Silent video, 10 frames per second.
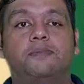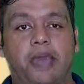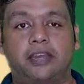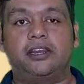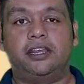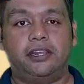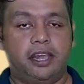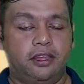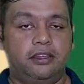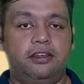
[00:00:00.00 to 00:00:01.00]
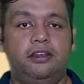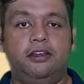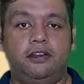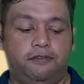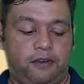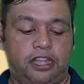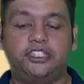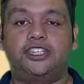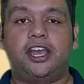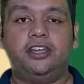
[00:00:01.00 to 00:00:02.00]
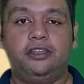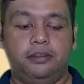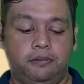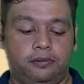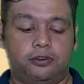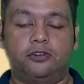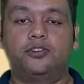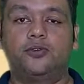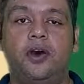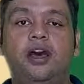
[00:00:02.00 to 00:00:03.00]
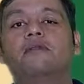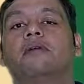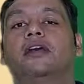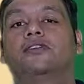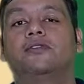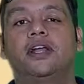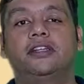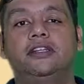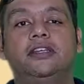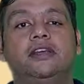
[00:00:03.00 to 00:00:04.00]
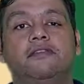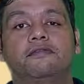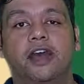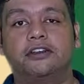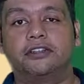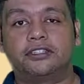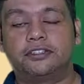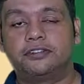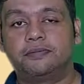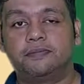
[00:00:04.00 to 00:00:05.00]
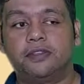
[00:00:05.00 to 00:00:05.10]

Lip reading: Bacteria, fungi, protozoa, microalgae, virus.